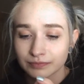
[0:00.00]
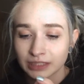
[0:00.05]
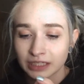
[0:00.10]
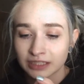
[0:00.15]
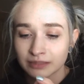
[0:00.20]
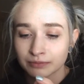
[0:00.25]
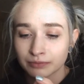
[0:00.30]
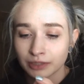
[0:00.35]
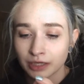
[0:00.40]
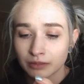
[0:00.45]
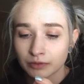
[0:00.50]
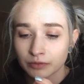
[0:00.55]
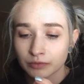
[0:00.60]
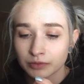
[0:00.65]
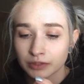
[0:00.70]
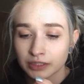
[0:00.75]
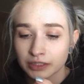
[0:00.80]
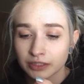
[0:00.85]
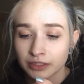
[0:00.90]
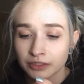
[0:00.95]
it's
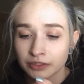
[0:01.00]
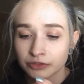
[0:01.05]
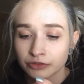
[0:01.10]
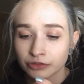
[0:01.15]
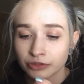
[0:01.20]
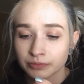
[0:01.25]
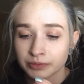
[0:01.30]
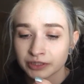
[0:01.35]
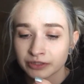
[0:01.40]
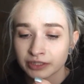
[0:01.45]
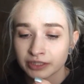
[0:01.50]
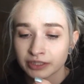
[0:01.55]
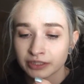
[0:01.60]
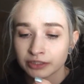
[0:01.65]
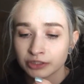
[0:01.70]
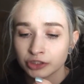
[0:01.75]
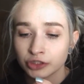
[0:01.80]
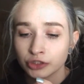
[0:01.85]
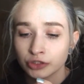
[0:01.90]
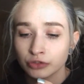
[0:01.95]
probably contributed
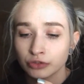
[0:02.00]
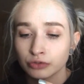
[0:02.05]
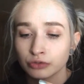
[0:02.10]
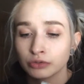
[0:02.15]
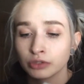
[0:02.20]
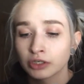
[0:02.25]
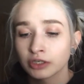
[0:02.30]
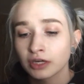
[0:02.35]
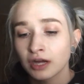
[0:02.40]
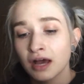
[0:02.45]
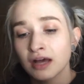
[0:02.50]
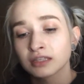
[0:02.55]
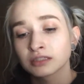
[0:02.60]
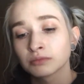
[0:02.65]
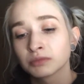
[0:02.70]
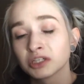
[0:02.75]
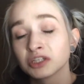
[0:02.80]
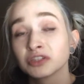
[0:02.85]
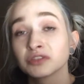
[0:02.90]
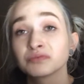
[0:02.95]
to her
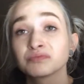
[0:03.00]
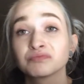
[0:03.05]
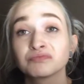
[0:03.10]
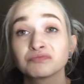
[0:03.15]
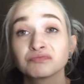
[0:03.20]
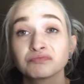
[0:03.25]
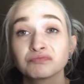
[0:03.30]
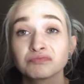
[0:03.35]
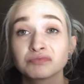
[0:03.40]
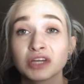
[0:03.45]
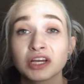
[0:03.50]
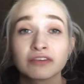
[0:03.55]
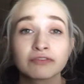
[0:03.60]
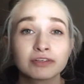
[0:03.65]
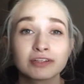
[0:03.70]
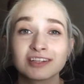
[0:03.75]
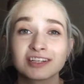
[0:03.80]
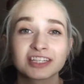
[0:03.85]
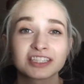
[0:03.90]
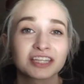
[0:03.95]
asthma. I
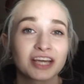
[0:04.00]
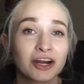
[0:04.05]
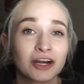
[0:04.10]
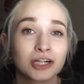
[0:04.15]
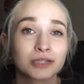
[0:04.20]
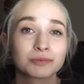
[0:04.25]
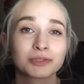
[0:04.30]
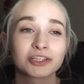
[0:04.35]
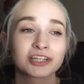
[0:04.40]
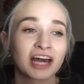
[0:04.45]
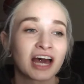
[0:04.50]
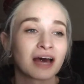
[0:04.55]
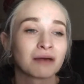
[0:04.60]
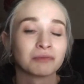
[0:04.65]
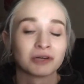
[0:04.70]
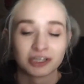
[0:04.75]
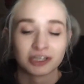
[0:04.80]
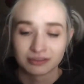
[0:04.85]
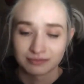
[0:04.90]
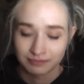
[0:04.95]
feel like a terrible
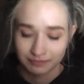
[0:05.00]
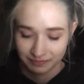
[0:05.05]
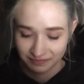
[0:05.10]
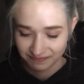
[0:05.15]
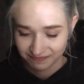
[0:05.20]
cat mom.